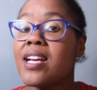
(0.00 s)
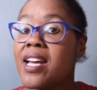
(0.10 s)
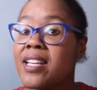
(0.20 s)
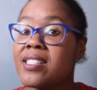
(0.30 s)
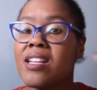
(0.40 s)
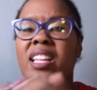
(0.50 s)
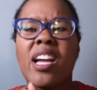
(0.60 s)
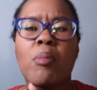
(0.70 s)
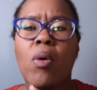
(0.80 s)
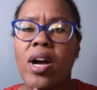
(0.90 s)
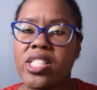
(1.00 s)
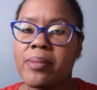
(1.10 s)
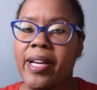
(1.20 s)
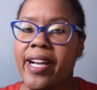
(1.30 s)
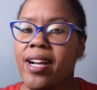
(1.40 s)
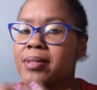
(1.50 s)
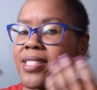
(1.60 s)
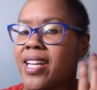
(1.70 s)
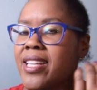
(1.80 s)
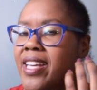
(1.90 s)
And it's not like I'm washing my hair, I'm
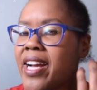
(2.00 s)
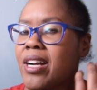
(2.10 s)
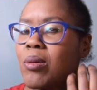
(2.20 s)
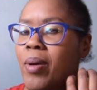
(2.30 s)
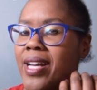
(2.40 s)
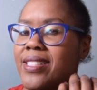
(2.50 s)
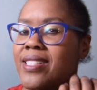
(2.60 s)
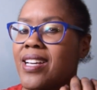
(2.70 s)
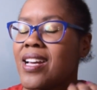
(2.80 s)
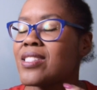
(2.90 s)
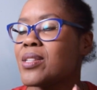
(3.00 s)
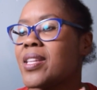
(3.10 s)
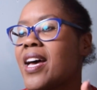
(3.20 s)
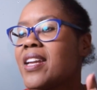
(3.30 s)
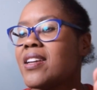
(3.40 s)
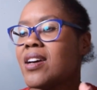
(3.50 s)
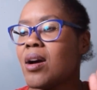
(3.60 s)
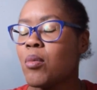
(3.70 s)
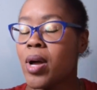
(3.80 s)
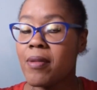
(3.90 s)
just getting the hair wet so that
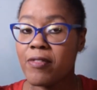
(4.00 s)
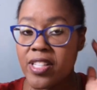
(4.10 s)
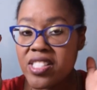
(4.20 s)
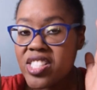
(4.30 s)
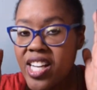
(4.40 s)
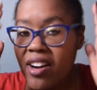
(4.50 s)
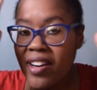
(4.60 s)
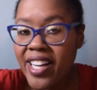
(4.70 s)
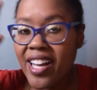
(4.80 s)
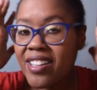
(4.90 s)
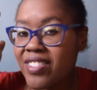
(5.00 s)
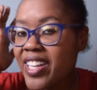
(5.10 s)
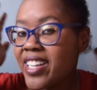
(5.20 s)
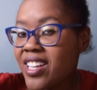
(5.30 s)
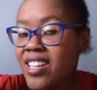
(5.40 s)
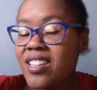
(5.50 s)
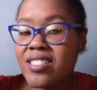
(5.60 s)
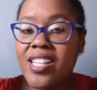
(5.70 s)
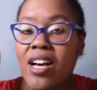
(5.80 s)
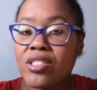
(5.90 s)
when I finish the shower, I kind of like
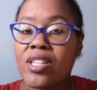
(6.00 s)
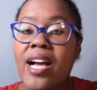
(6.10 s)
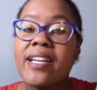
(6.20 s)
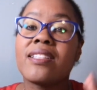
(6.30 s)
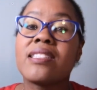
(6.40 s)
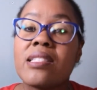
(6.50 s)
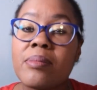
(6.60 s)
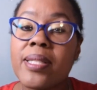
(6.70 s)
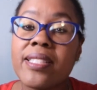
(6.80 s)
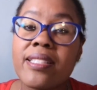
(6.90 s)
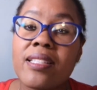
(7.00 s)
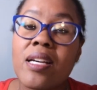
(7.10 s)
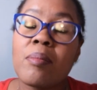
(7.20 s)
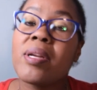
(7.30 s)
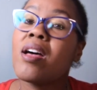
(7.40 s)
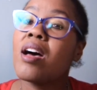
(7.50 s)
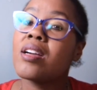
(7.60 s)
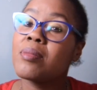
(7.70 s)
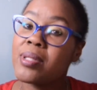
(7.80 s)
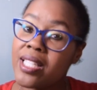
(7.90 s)
towel dry it a little bit, but
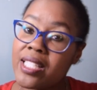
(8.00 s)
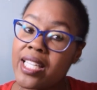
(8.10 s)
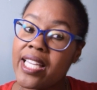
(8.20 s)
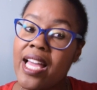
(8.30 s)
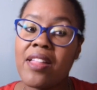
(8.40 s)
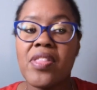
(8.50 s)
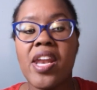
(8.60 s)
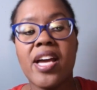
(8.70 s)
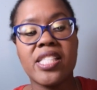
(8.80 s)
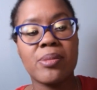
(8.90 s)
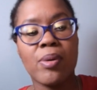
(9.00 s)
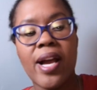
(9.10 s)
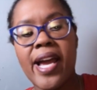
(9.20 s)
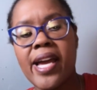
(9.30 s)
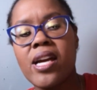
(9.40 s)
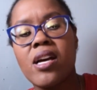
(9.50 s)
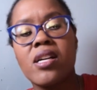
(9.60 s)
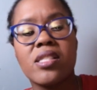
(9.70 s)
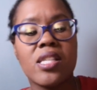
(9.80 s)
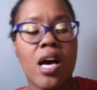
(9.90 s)
not completely. And then I spray
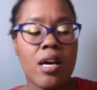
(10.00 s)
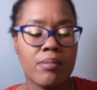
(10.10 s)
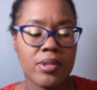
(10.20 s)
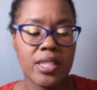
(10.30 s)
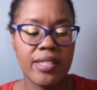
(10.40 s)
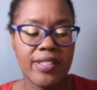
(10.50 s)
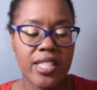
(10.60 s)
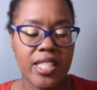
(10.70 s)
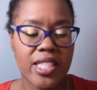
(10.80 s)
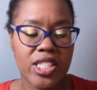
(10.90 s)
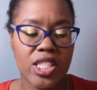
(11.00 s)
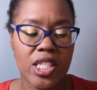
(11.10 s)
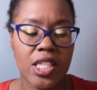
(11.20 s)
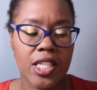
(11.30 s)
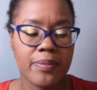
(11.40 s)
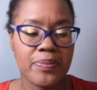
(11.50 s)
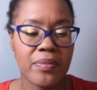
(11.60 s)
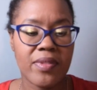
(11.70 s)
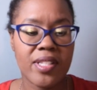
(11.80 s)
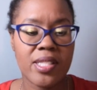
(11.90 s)
some leave-in conditioner.
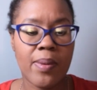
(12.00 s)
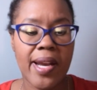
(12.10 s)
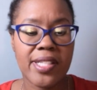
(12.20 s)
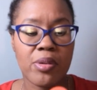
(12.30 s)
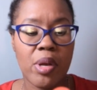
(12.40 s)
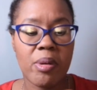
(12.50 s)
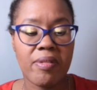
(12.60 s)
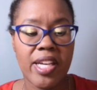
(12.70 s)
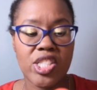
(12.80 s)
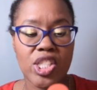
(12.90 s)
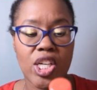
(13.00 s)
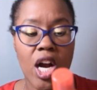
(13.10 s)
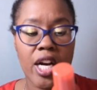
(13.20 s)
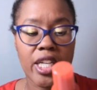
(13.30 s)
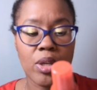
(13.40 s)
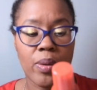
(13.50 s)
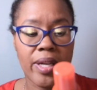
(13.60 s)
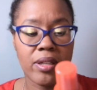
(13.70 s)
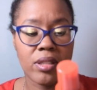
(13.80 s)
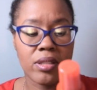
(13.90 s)
This one is Cream of Nature Argan
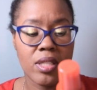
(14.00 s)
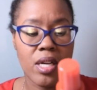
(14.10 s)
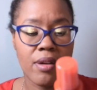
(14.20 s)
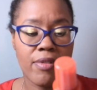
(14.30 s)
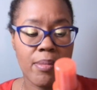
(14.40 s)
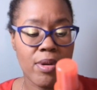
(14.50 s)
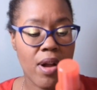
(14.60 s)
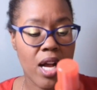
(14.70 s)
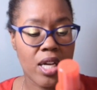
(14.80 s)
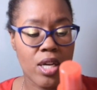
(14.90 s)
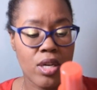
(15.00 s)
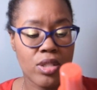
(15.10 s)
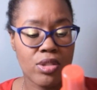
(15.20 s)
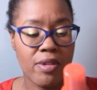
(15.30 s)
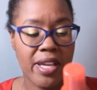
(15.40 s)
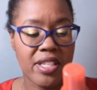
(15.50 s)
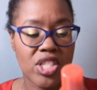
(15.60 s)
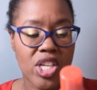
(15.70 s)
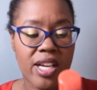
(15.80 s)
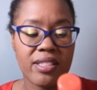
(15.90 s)
Oil from Morocco, Strength and
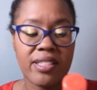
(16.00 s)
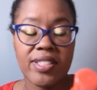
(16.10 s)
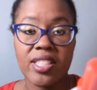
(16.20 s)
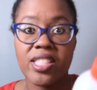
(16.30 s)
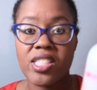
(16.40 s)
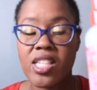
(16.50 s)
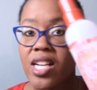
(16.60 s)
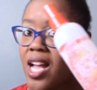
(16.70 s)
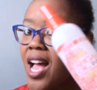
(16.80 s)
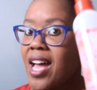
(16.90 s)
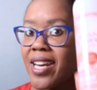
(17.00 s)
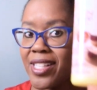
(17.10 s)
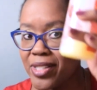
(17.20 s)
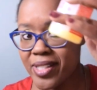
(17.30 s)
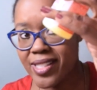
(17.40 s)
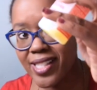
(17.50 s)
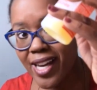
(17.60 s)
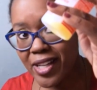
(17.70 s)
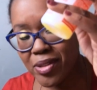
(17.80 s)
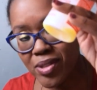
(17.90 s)
Shine Leave-In Conditioner. And as you can see,
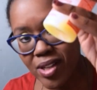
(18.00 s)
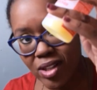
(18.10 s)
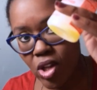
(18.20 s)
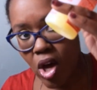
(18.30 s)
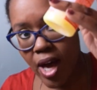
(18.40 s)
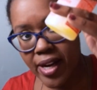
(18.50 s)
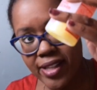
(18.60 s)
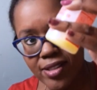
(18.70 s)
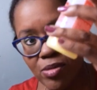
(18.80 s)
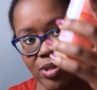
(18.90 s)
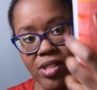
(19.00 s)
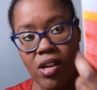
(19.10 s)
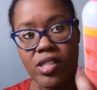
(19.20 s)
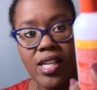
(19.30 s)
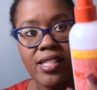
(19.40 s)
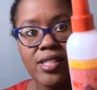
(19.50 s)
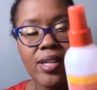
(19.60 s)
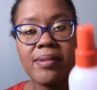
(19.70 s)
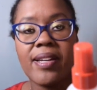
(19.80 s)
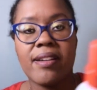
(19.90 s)
I use it a lot. It's almost all done, so
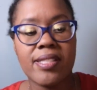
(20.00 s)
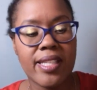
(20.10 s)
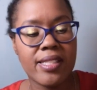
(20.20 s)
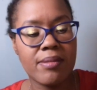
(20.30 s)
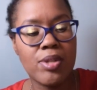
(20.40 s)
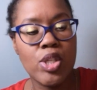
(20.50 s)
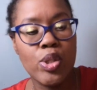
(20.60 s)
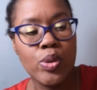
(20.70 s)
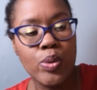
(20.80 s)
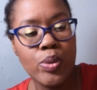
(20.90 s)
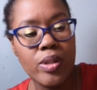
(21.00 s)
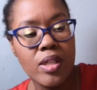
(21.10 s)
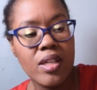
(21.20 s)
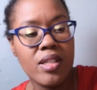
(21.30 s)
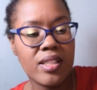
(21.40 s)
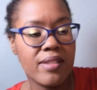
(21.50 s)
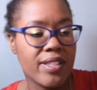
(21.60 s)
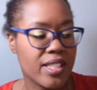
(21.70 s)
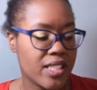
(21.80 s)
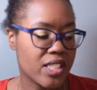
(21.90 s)
I'm gonna have to get some new
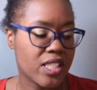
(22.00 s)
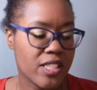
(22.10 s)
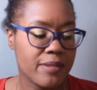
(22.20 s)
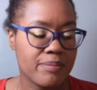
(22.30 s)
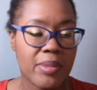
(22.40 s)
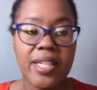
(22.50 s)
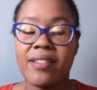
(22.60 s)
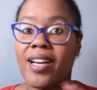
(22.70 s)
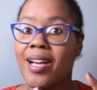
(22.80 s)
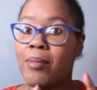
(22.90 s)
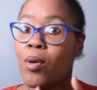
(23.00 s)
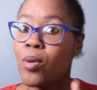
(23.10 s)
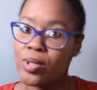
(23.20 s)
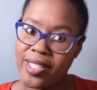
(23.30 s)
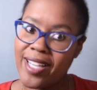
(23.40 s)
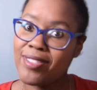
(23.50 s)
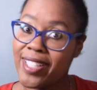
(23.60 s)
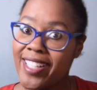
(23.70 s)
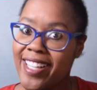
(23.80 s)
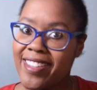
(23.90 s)
leave-in conditioner, but I'm only ever
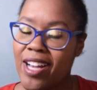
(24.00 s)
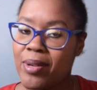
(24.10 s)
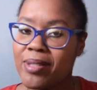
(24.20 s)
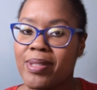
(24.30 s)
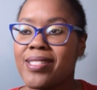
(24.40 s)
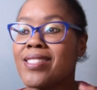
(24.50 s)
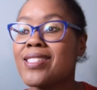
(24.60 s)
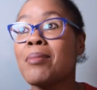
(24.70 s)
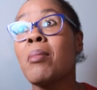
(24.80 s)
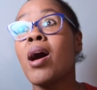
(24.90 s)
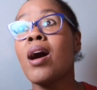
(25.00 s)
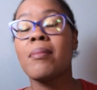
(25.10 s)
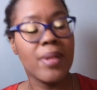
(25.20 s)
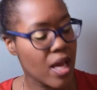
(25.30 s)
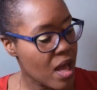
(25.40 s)
gonna get that one because it's the bomb.